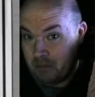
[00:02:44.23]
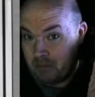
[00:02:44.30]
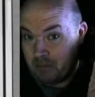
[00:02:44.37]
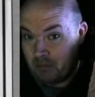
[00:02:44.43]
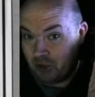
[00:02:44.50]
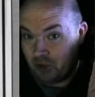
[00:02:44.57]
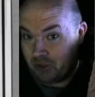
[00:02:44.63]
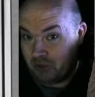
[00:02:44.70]

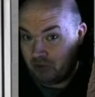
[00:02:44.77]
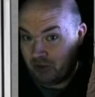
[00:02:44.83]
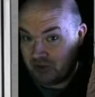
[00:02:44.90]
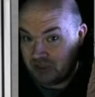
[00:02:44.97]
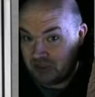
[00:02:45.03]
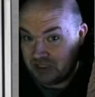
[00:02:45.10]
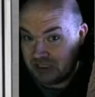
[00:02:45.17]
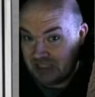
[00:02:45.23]
Parker
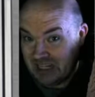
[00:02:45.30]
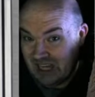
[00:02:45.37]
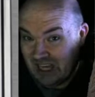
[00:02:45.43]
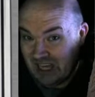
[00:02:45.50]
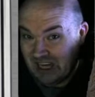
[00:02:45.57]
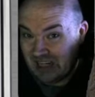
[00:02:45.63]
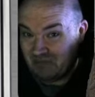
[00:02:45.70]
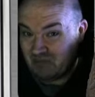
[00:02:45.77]
Brothers did
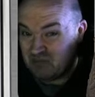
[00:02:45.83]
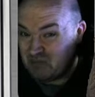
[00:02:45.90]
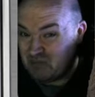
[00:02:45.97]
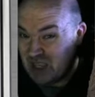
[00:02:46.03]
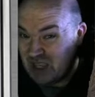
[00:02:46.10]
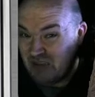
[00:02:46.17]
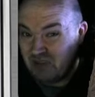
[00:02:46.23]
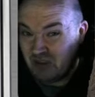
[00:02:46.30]
not
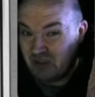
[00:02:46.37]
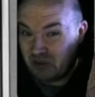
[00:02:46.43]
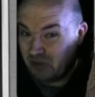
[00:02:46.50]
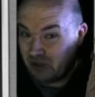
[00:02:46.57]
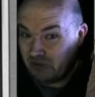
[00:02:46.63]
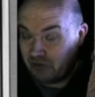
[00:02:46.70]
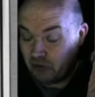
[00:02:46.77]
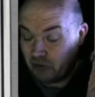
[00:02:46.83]
even
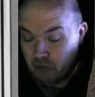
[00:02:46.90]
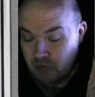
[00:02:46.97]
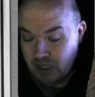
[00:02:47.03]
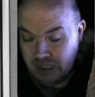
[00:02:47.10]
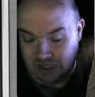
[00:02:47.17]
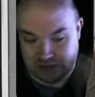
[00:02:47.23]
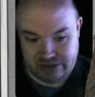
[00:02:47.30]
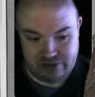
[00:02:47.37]
think for a
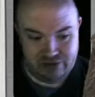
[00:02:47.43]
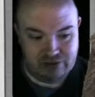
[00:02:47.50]
minute